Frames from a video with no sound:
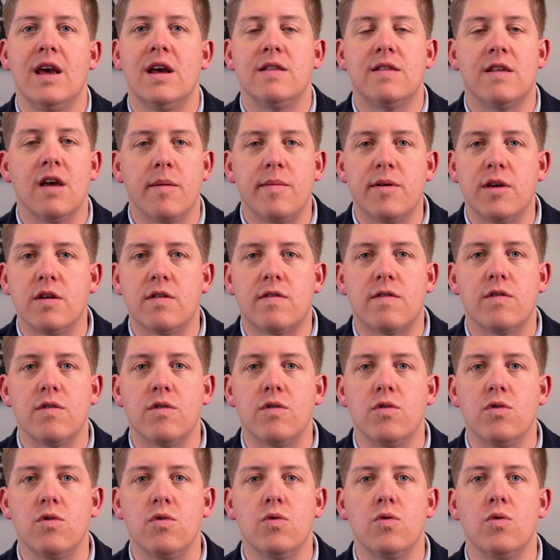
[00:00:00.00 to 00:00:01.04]

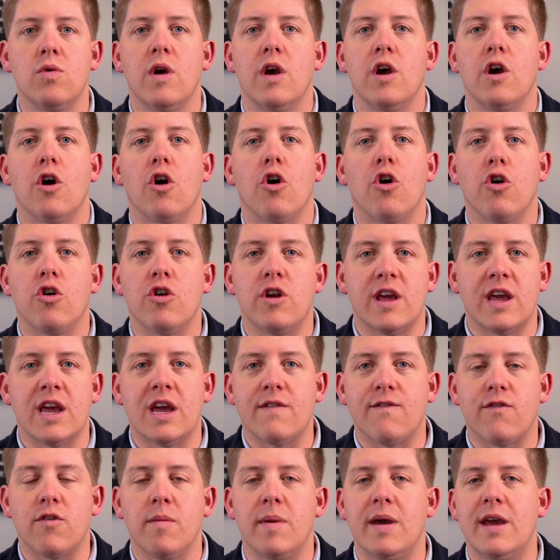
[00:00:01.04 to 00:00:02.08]
W-2, earning
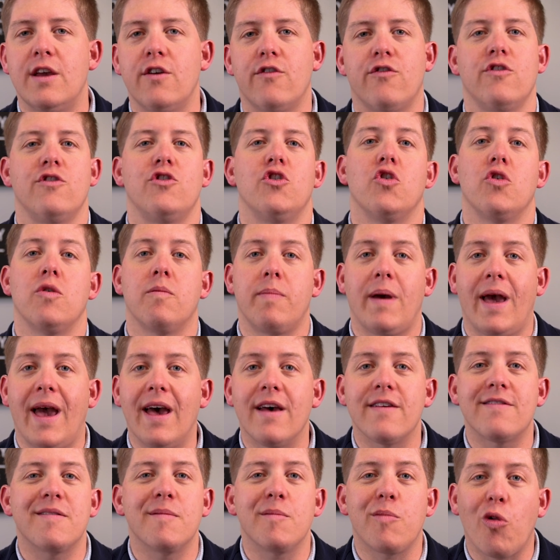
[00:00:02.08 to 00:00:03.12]
information. Your
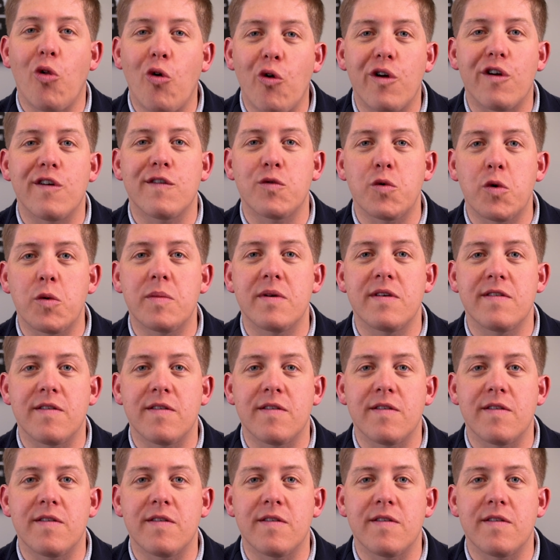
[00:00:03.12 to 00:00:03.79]
past employers will be